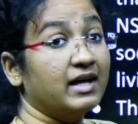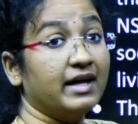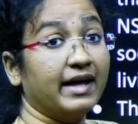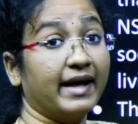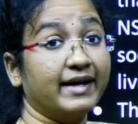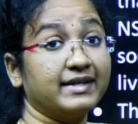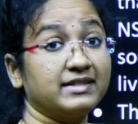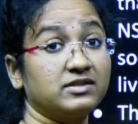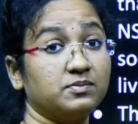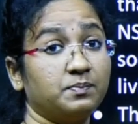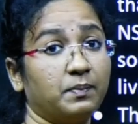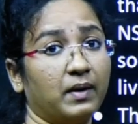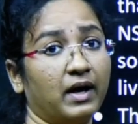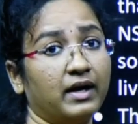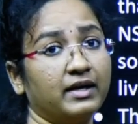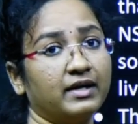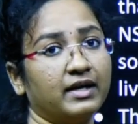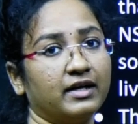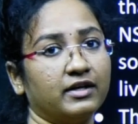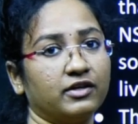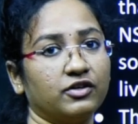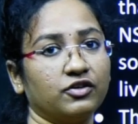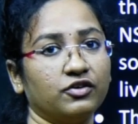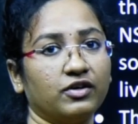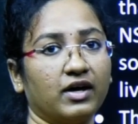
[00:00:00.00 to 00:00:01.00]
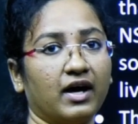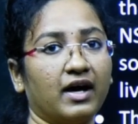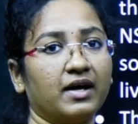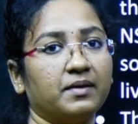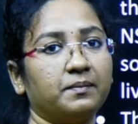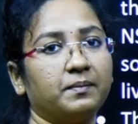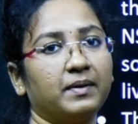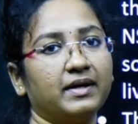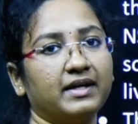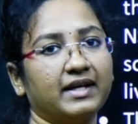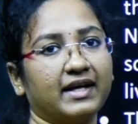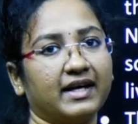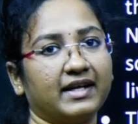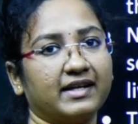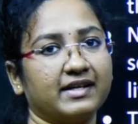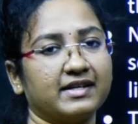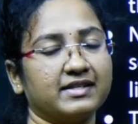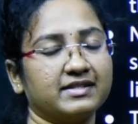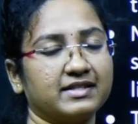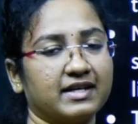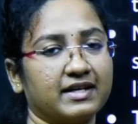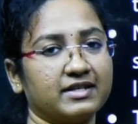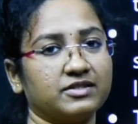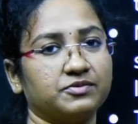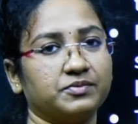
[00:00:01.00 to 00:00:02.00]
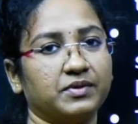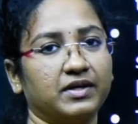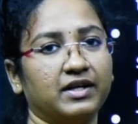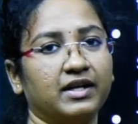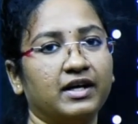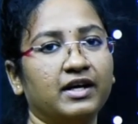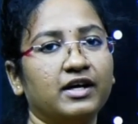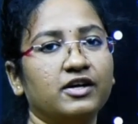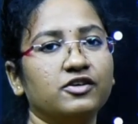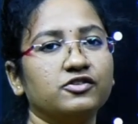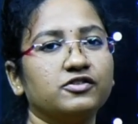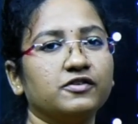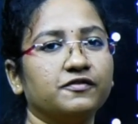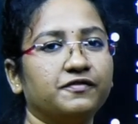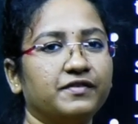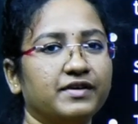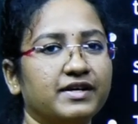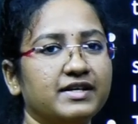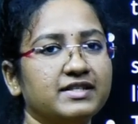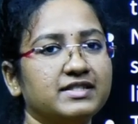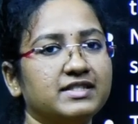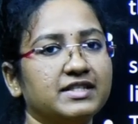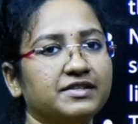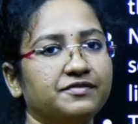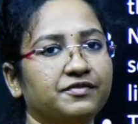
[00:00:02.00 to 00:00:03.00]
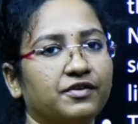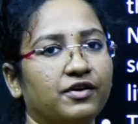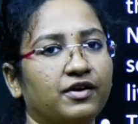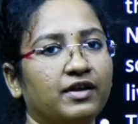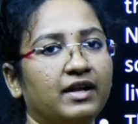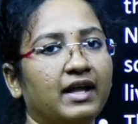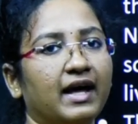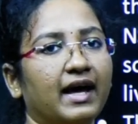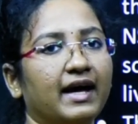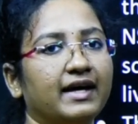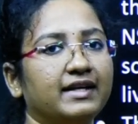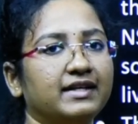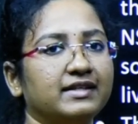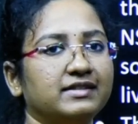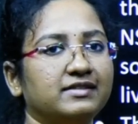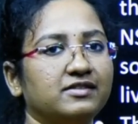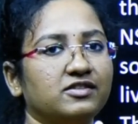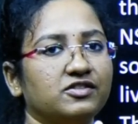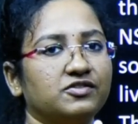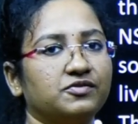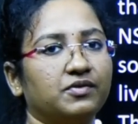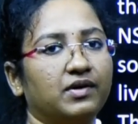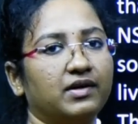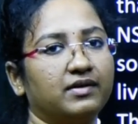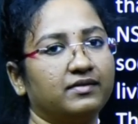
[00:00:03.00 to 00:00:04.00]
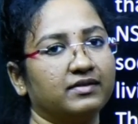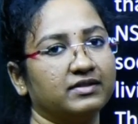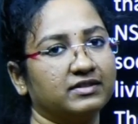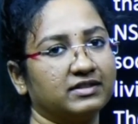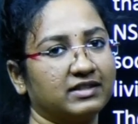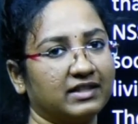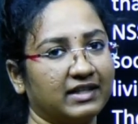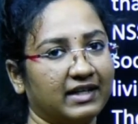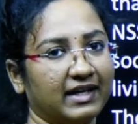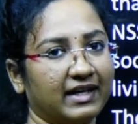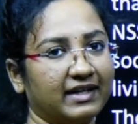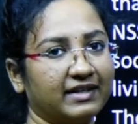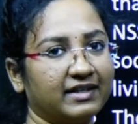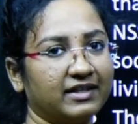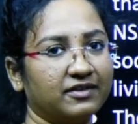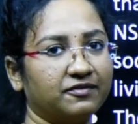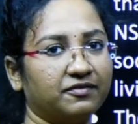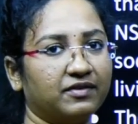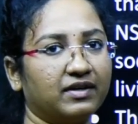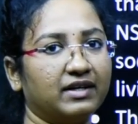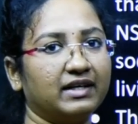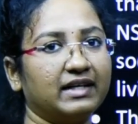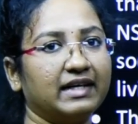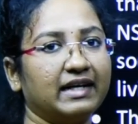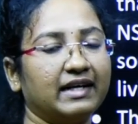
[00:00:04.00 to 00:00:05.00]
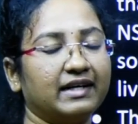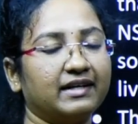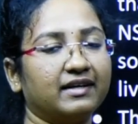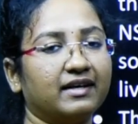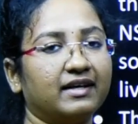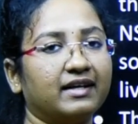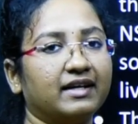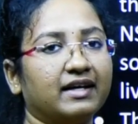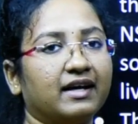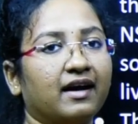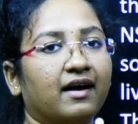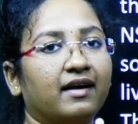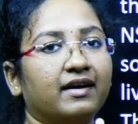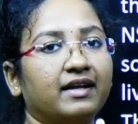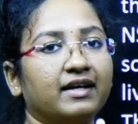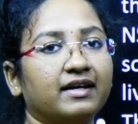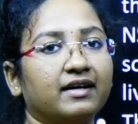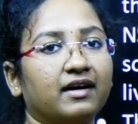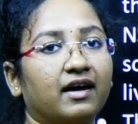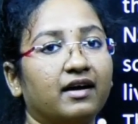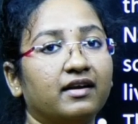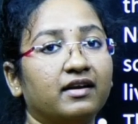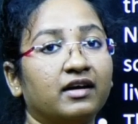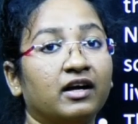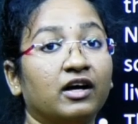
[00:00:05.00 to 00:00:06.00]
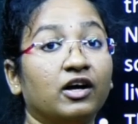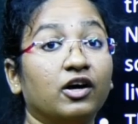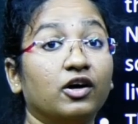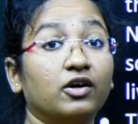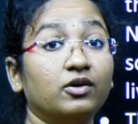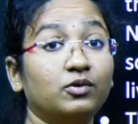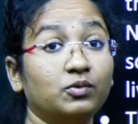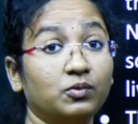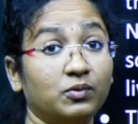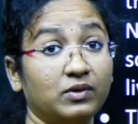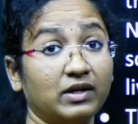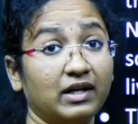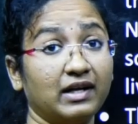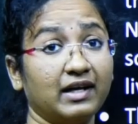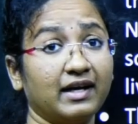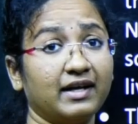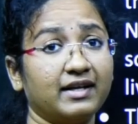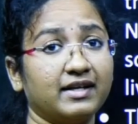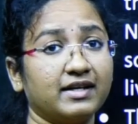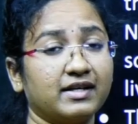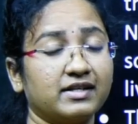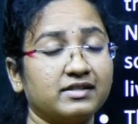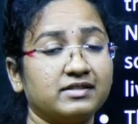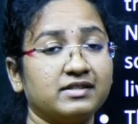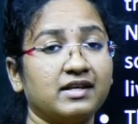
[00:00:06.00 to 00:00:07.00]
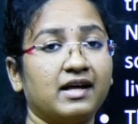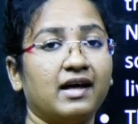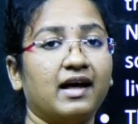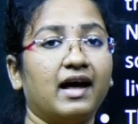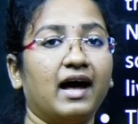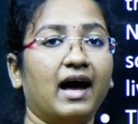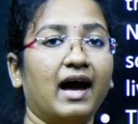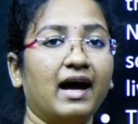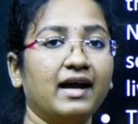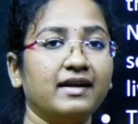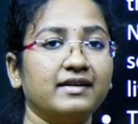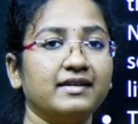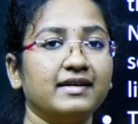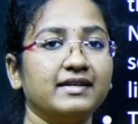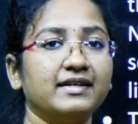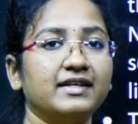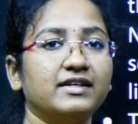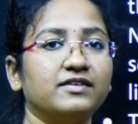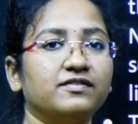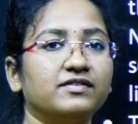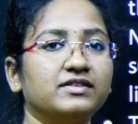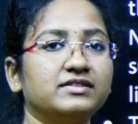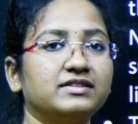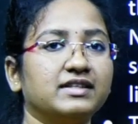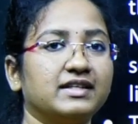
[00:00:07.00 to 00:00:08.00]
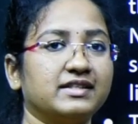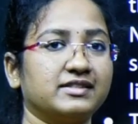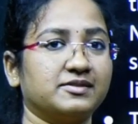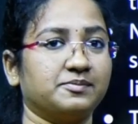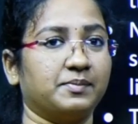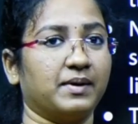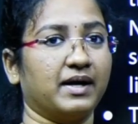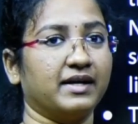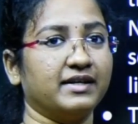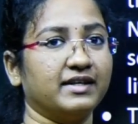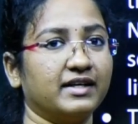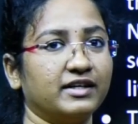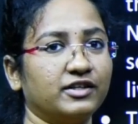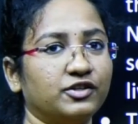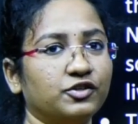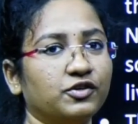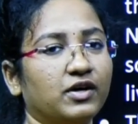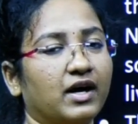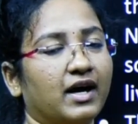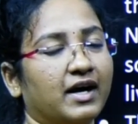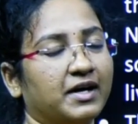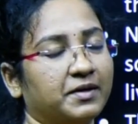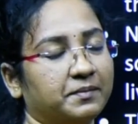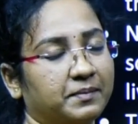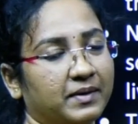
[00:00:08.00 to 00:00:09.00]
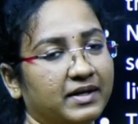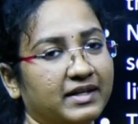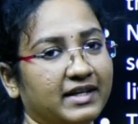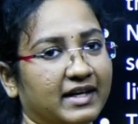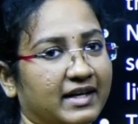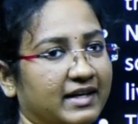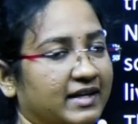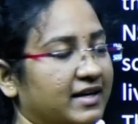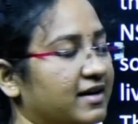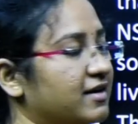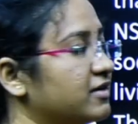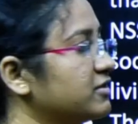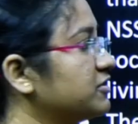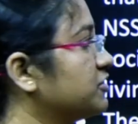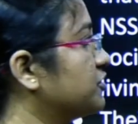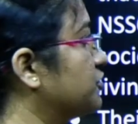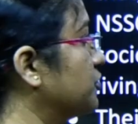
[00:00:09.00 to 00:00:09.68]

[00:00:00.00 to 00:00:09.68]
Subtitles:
expanded to urban areas as well. So first of all, NSSO, it was created for data regarding our rural areas, and then it was expanded to urban areas